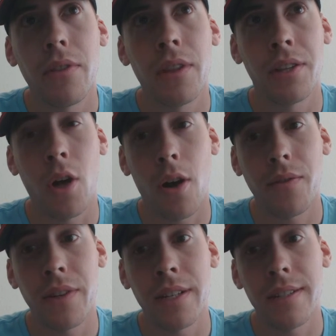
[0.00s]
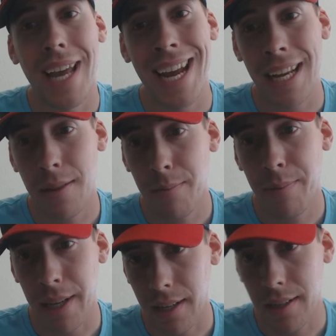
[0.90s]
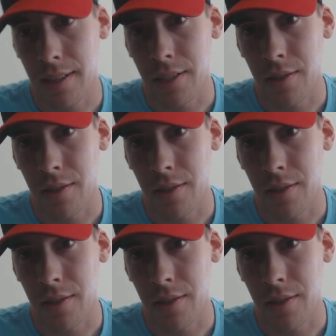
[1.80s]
the Dolphins' 8th pick in the